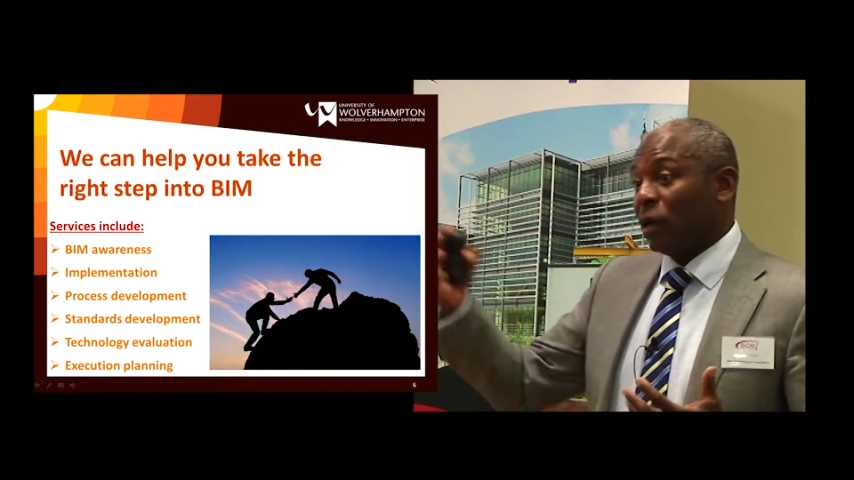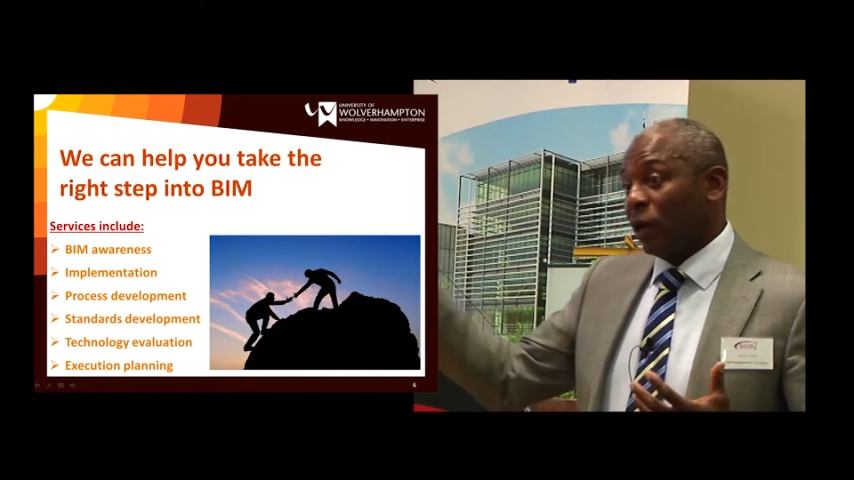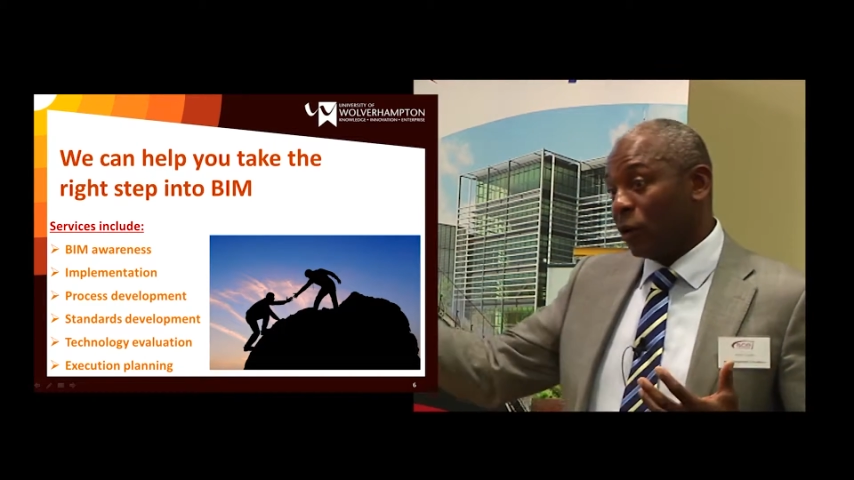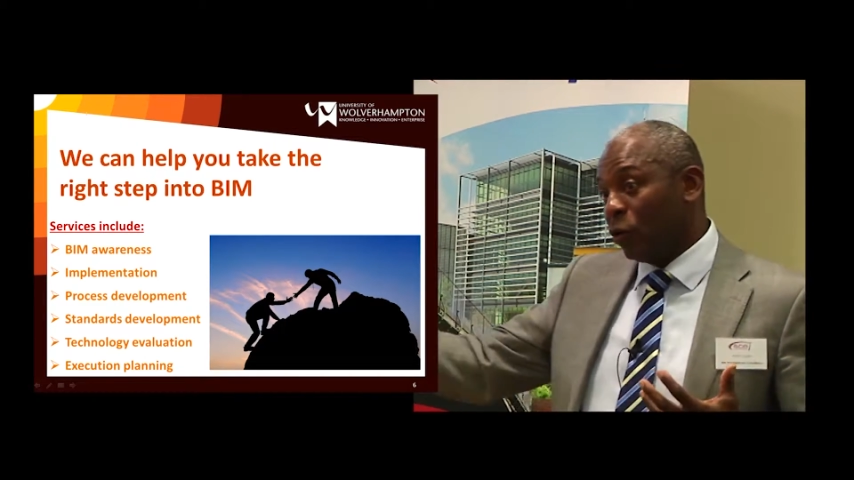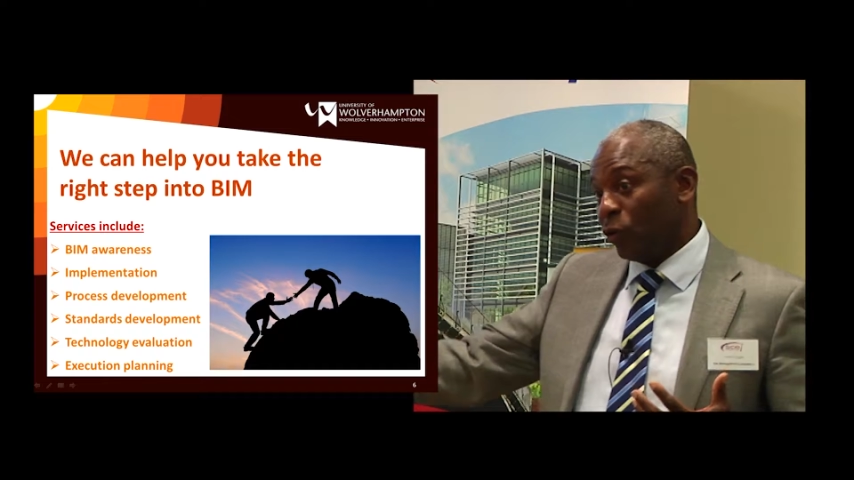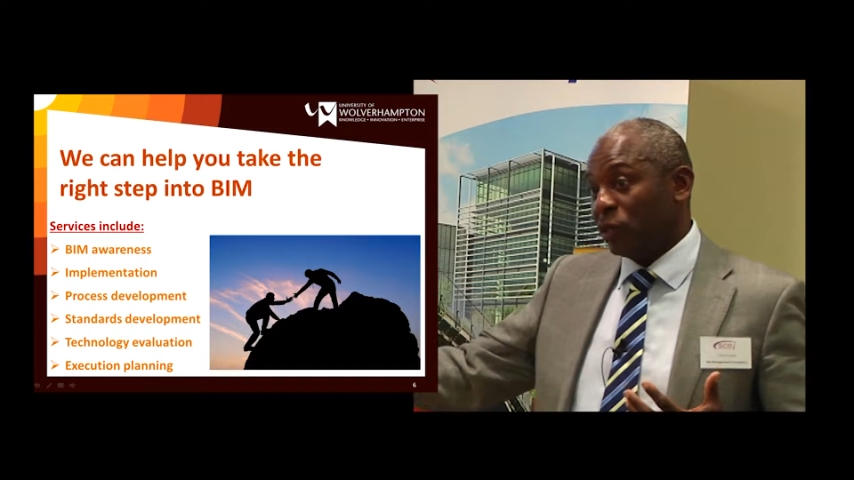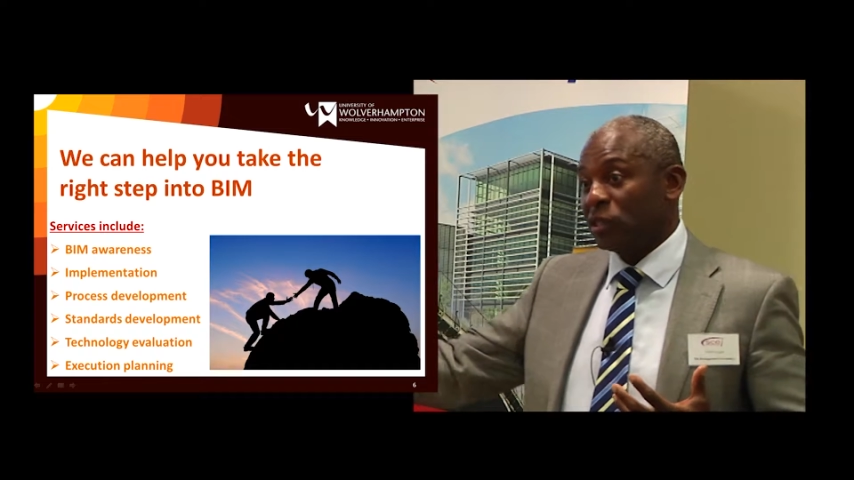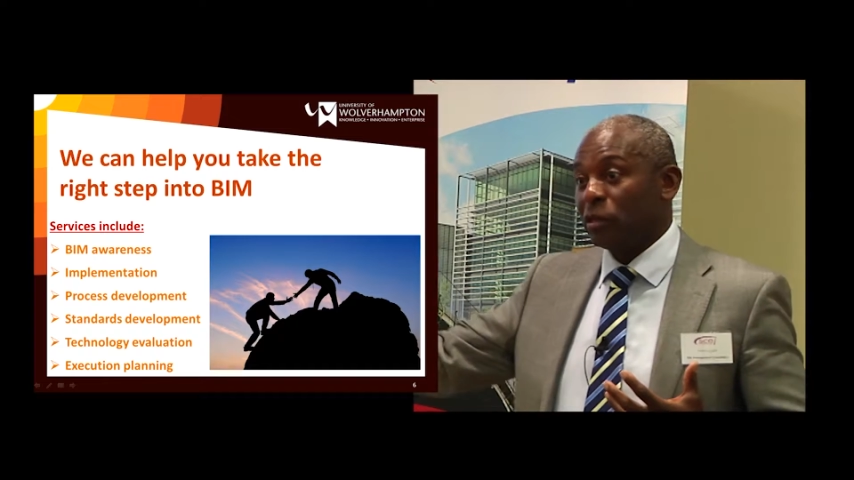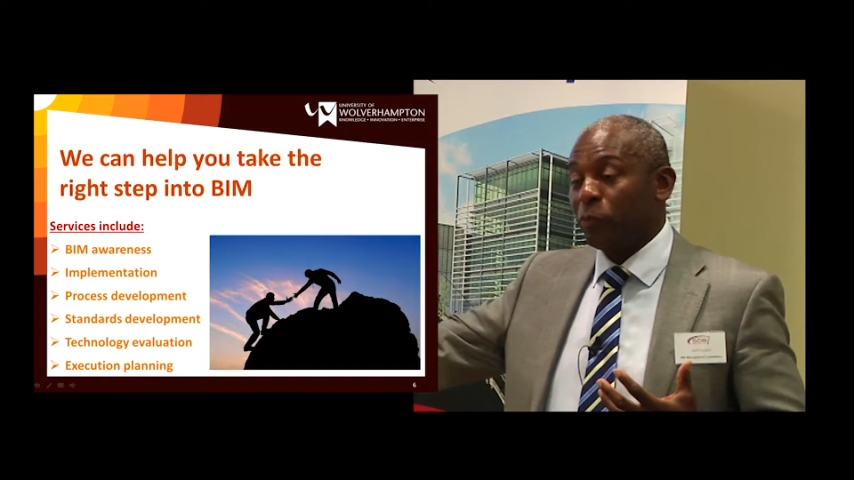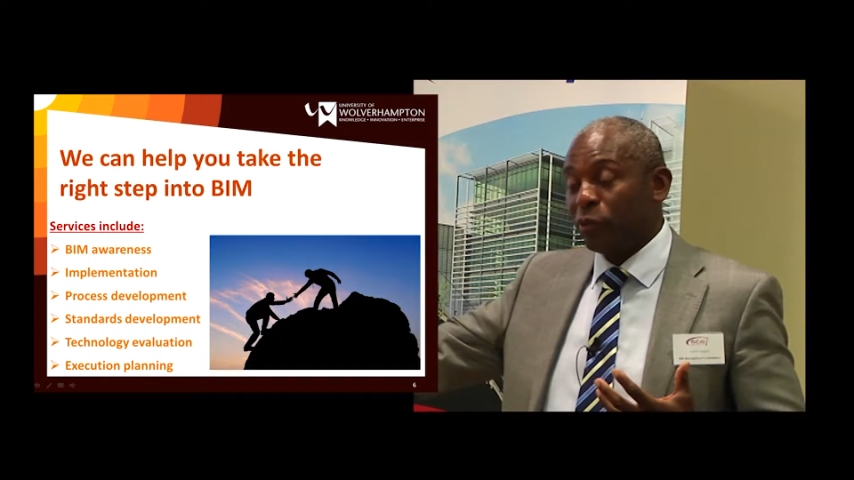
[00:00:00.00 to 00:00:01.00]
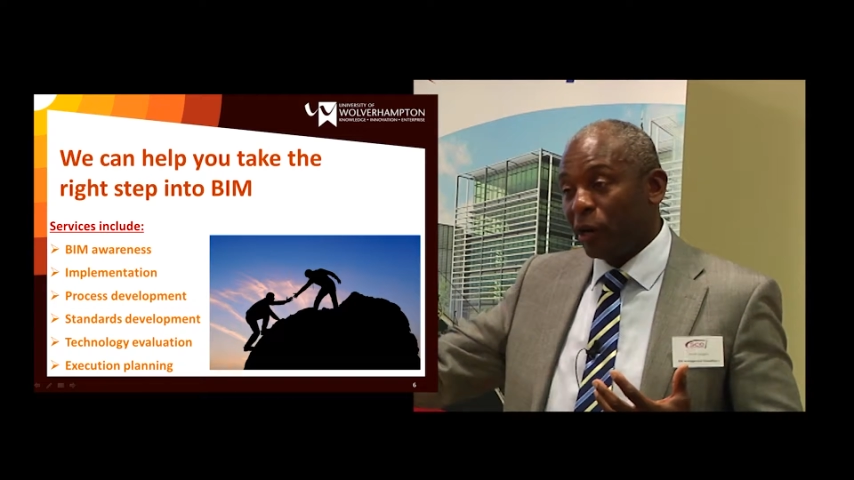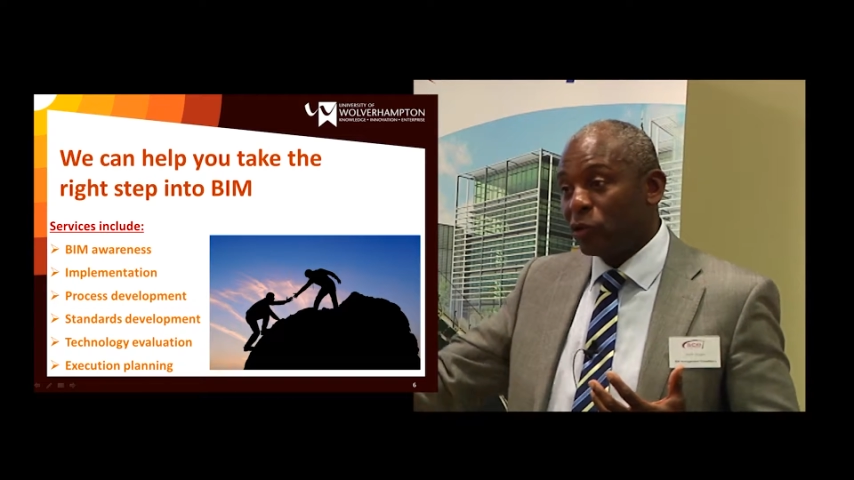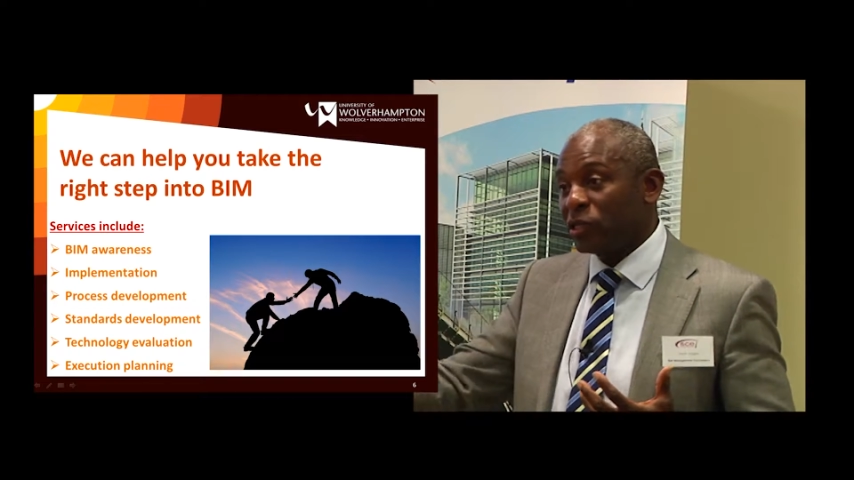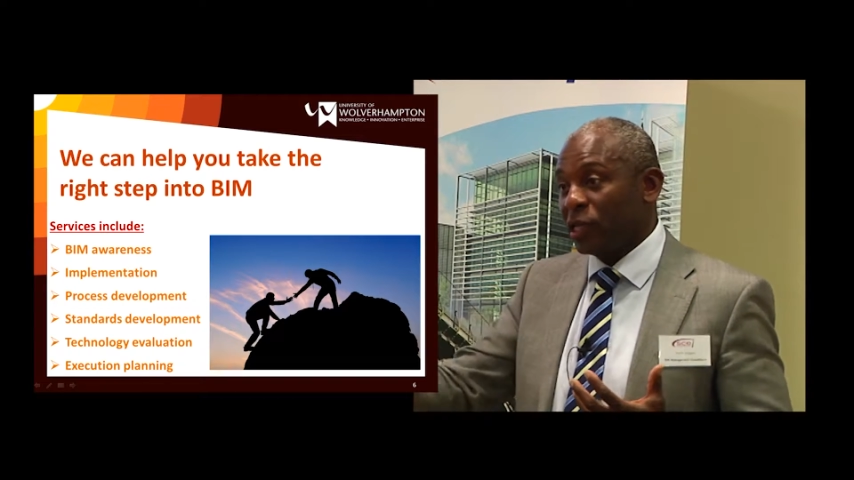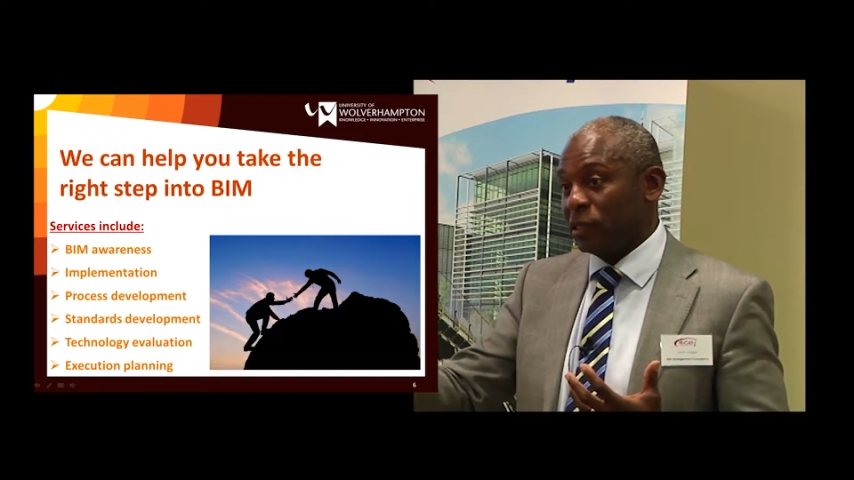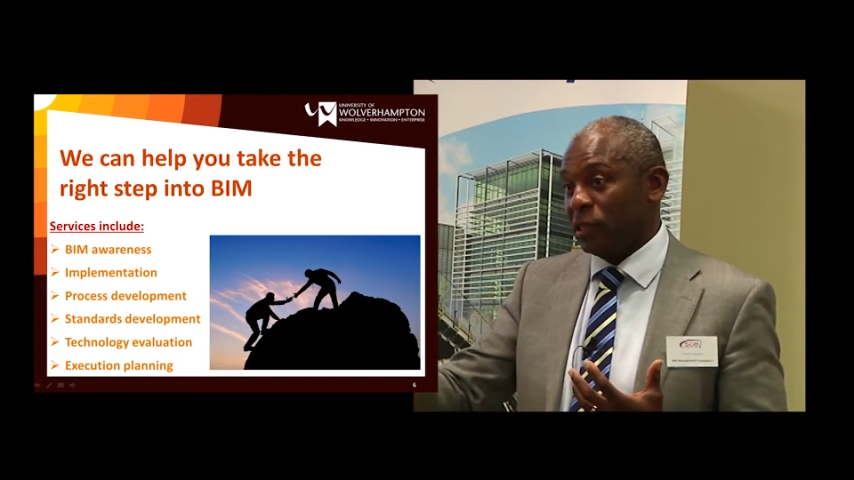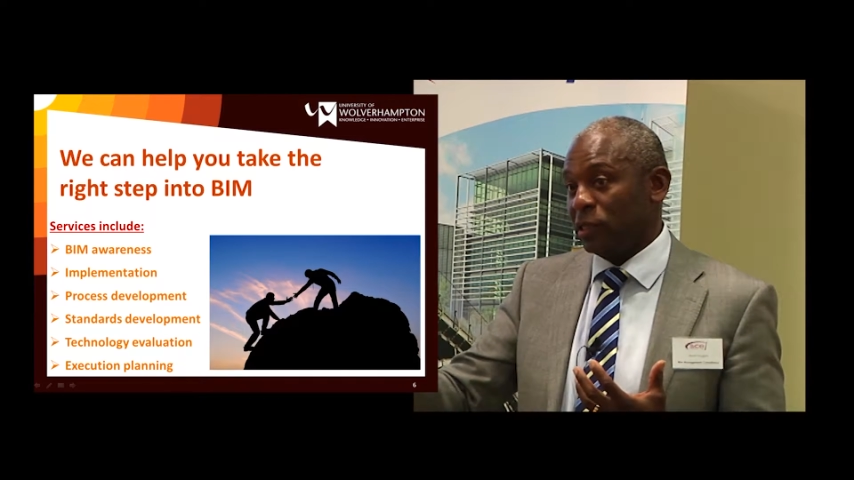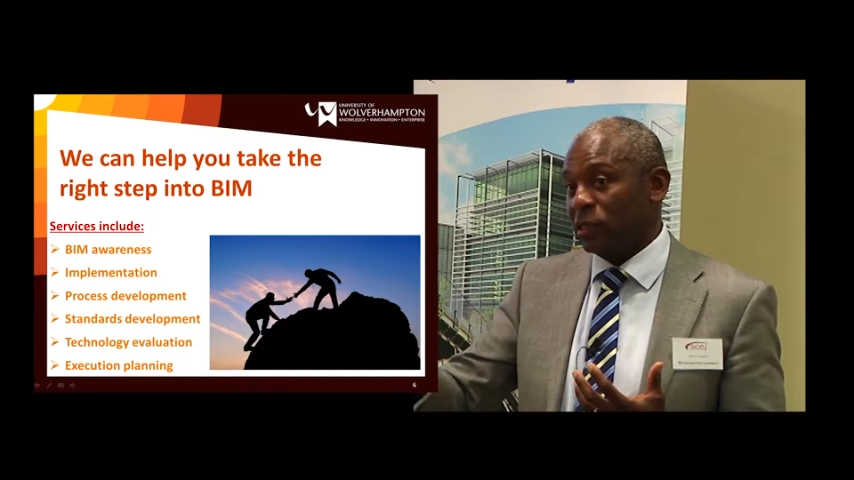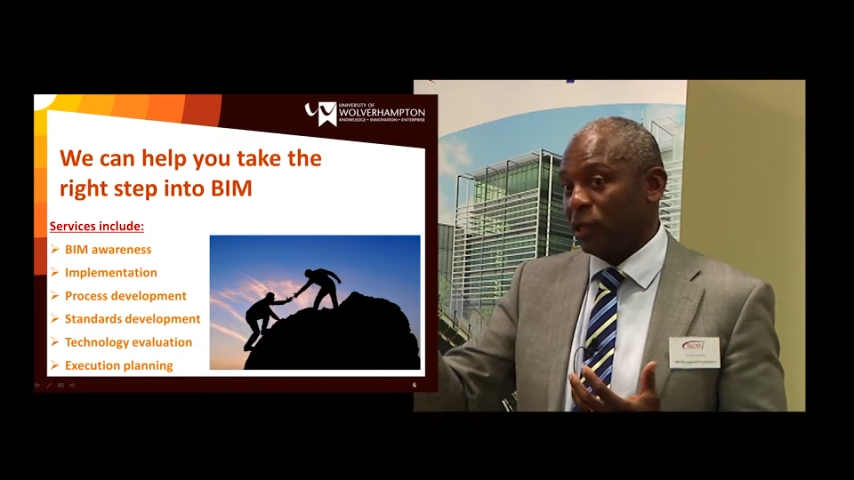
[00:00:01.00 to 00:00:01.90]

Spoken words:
according to the processes